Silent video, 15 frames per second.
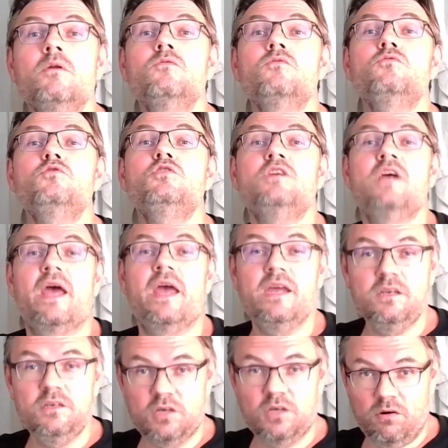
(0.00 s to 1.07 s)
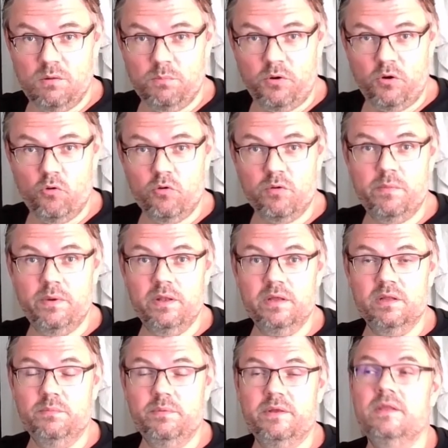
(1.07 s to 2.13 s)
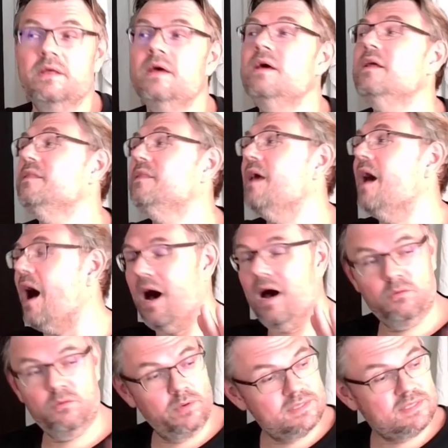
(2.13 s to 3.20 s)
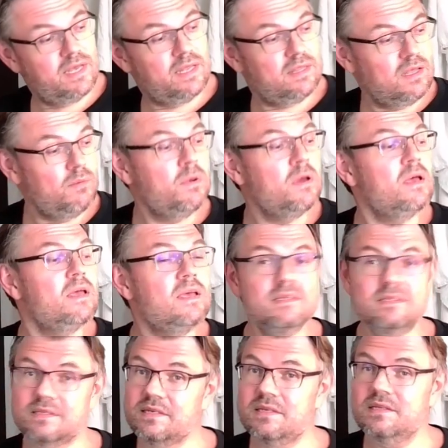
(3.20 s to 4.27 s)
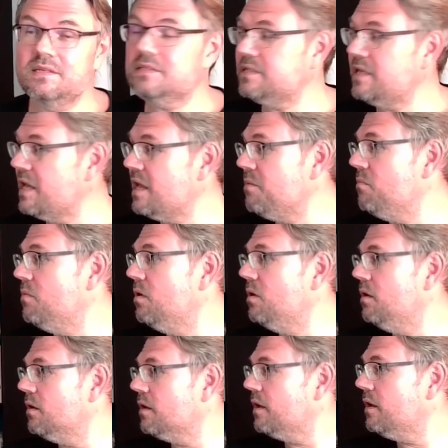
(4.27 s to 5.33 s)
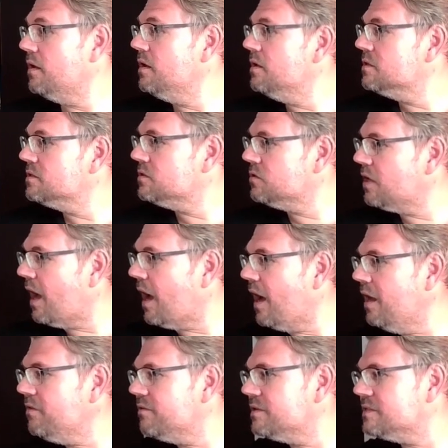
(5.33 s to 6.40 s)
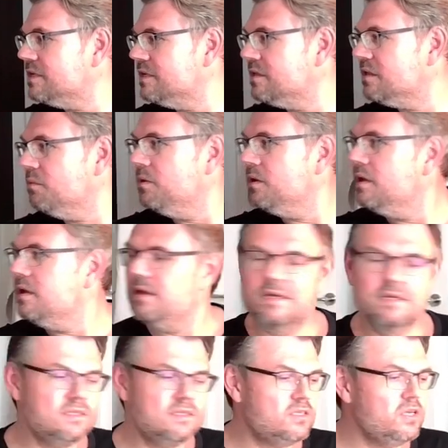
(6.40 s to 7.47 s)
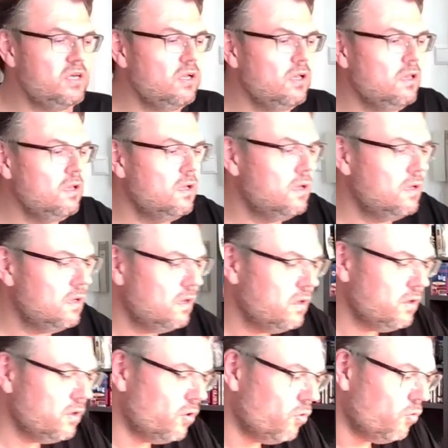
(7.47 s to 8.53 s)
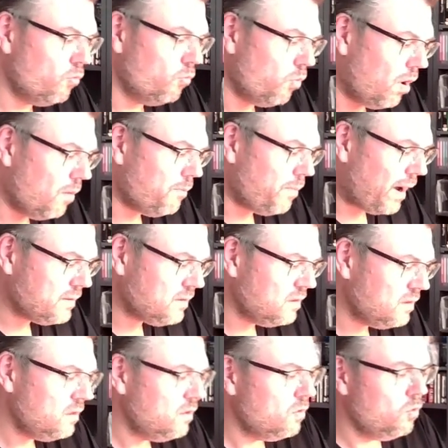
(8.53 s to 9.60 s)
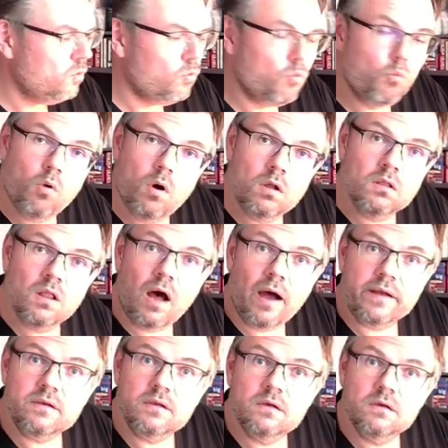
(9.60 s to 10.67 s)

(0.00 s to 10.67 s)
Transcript: to change our program a little bit. The hardware setup is still the same, okay? So the hardware setup is still, you know, one button, one light.